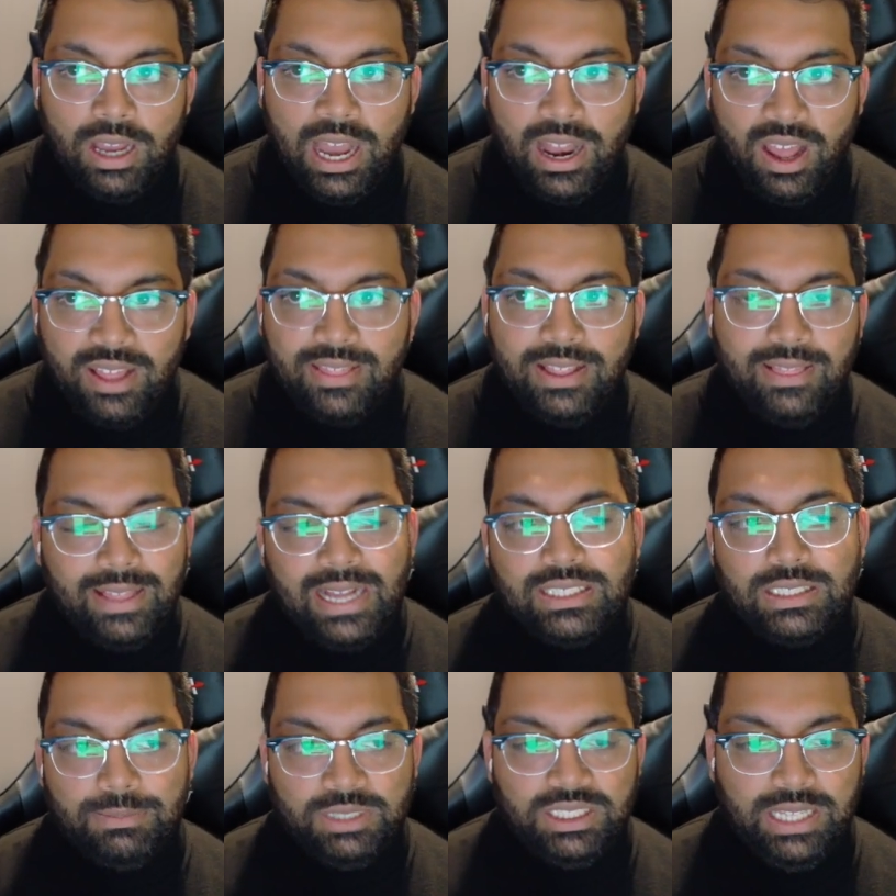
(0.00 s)
And I think
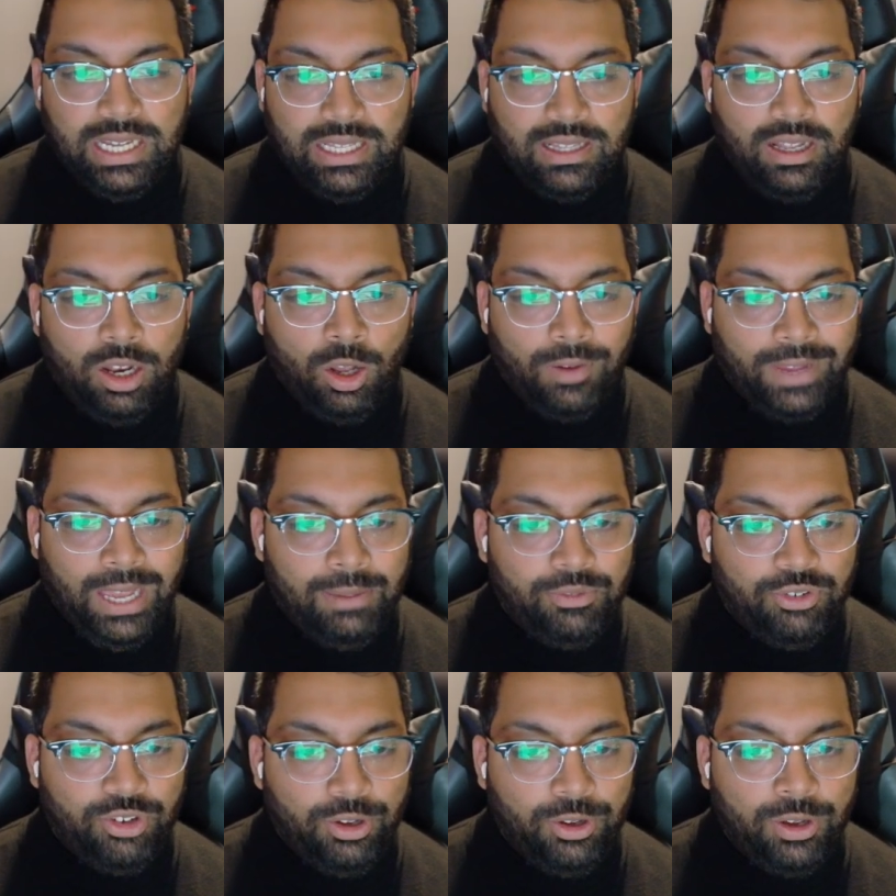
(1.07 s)
that's the mistake that a lot of
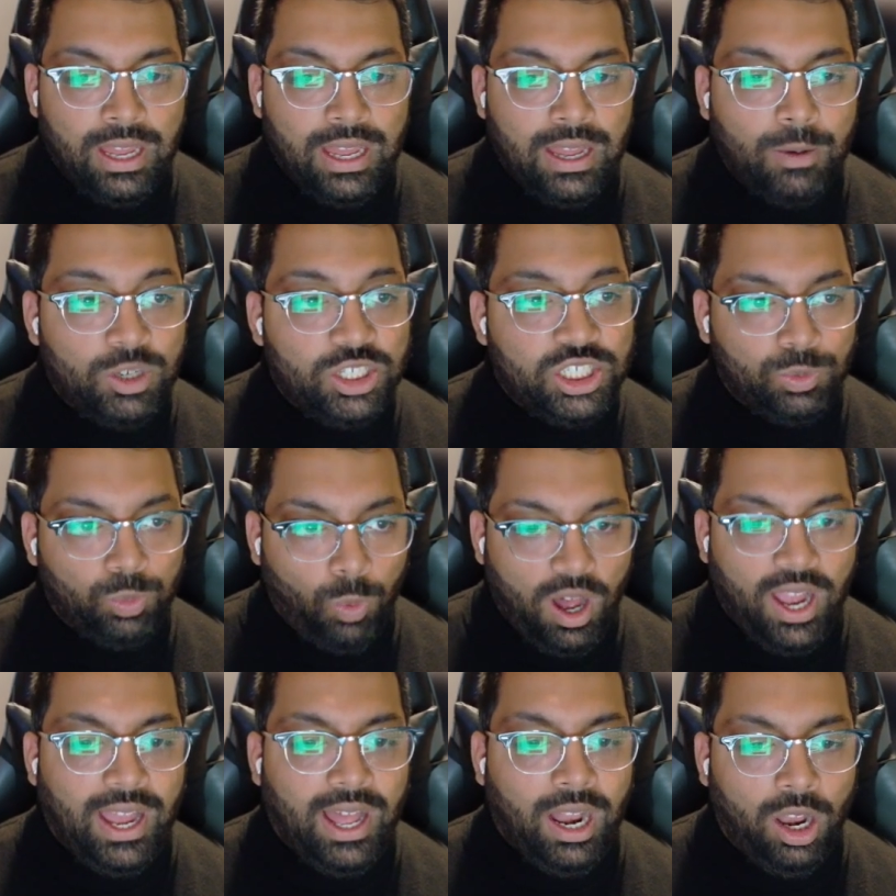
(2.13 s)
games do, which is
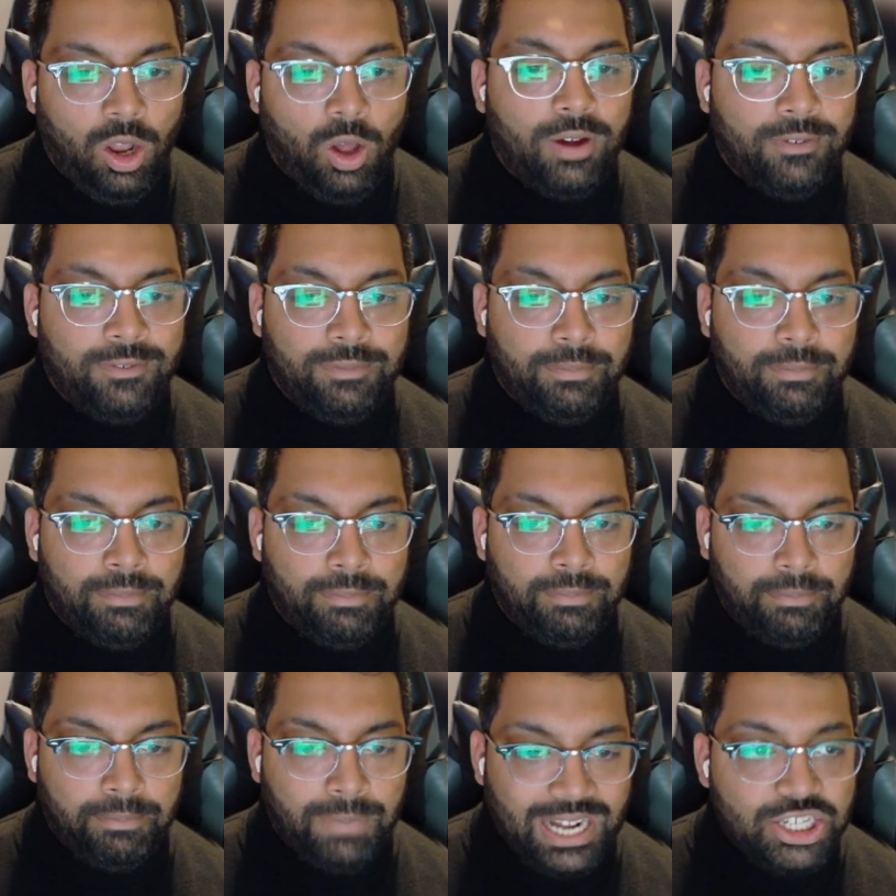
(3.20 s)
why a lot of
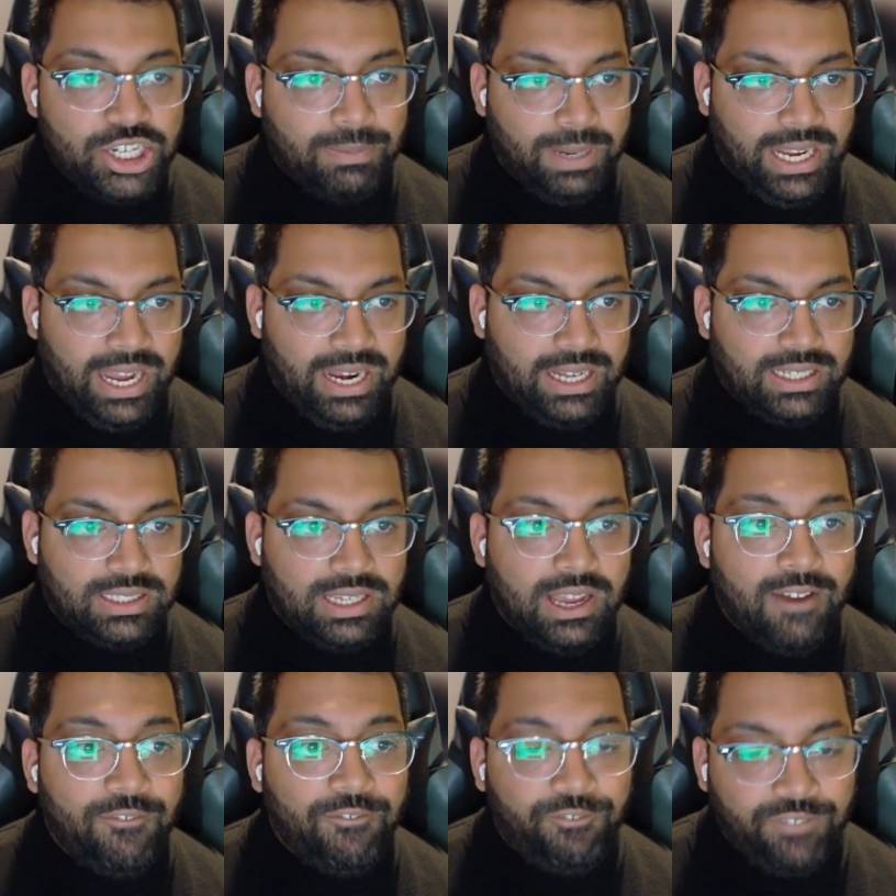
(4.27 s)
magic mechanics
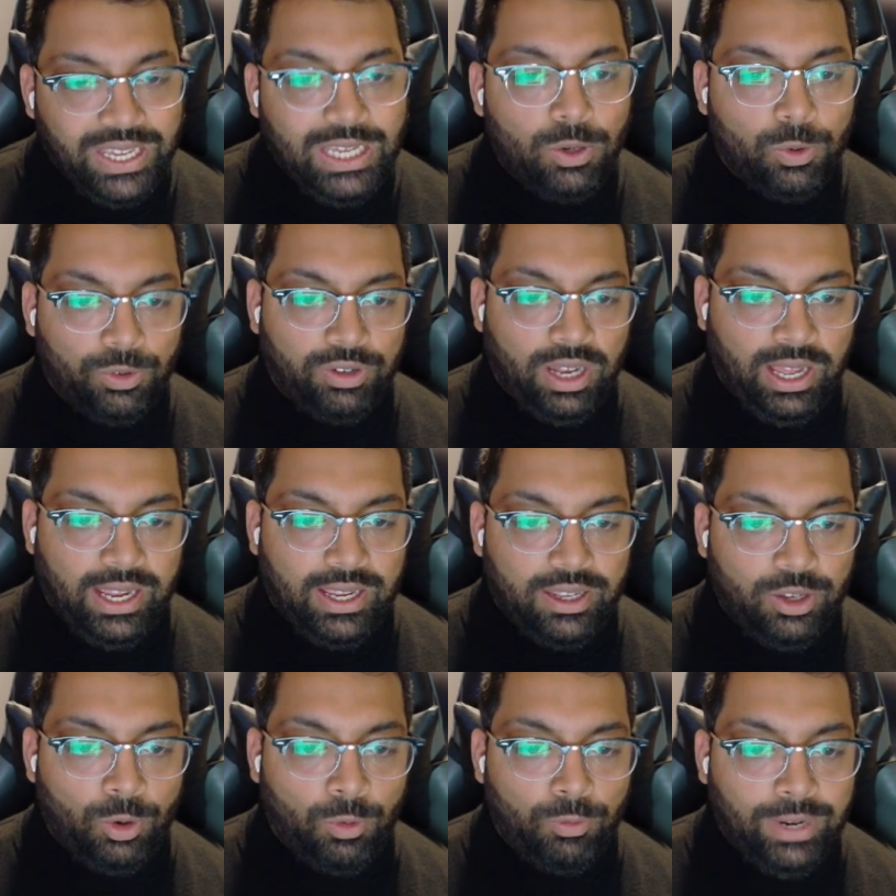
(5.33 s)
feels like
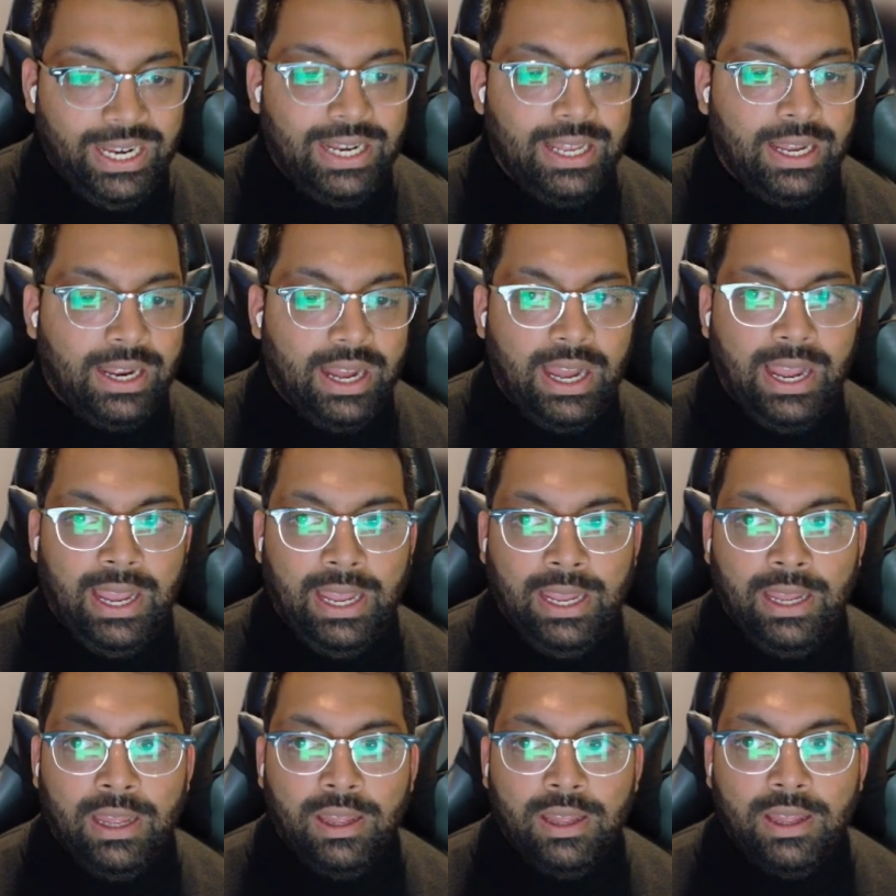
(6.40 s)
you're reading
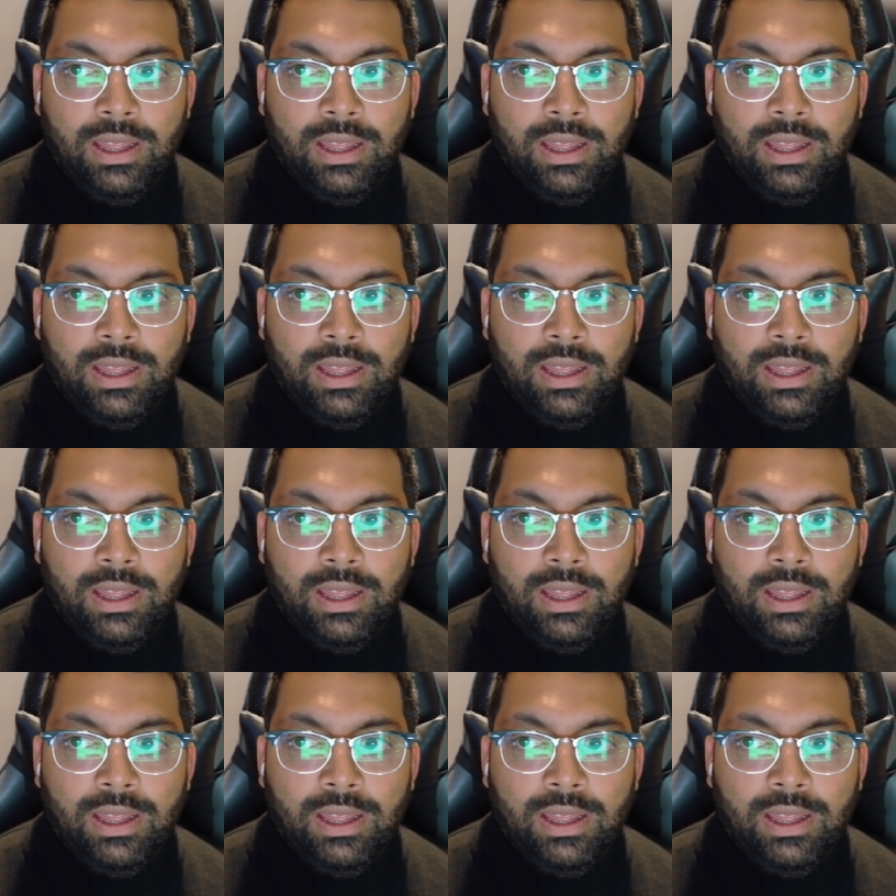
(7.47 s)
a,